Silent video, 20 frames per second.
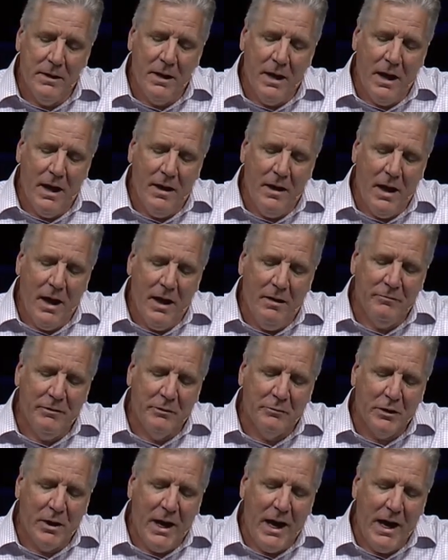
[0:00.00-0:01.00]
Now, I've
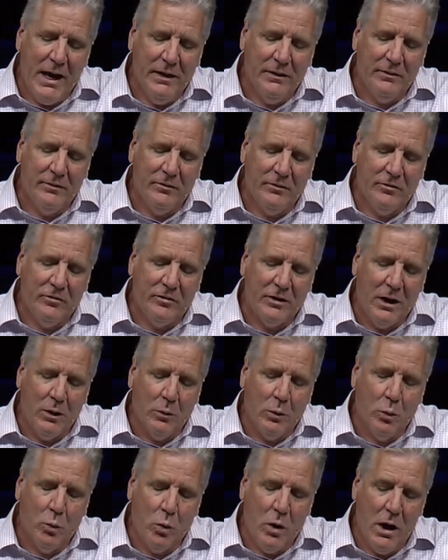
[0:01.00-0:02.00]
never had
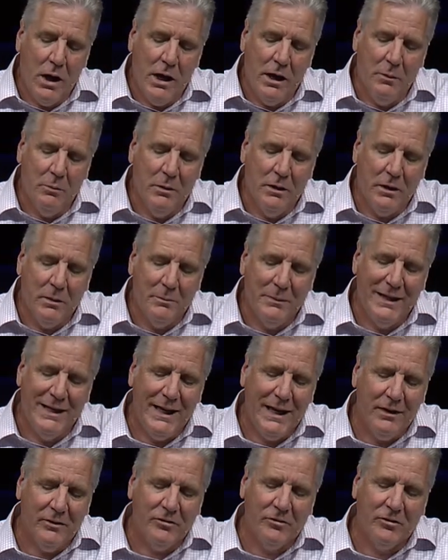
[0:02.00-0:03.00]
sour wine, but I'm
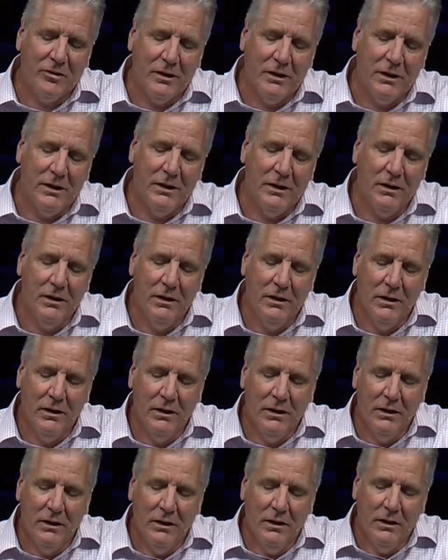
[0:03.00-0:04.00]
guessing
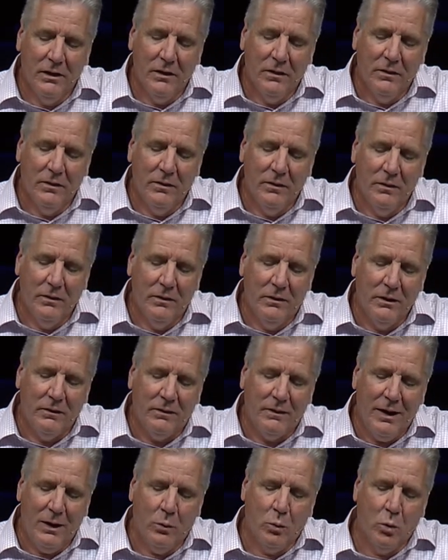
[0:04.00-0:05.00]

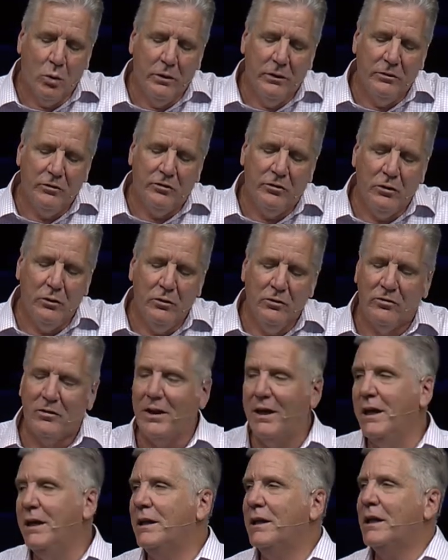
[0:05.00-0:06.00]
that word is
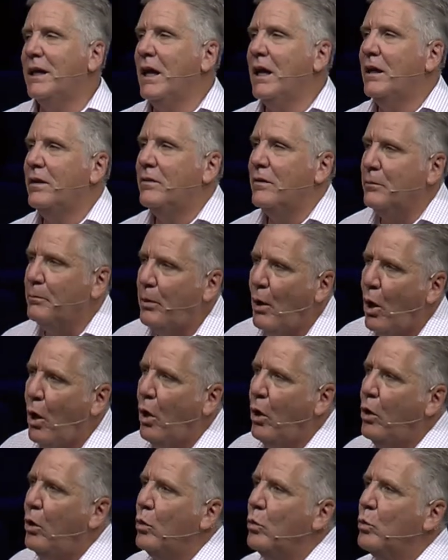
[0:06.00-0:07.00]
used to indicate that
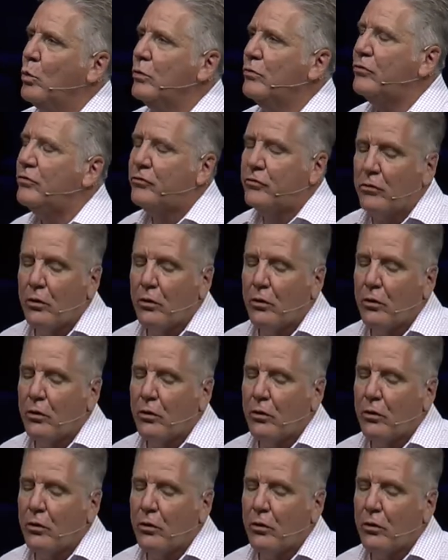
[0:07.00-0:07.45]
Paul was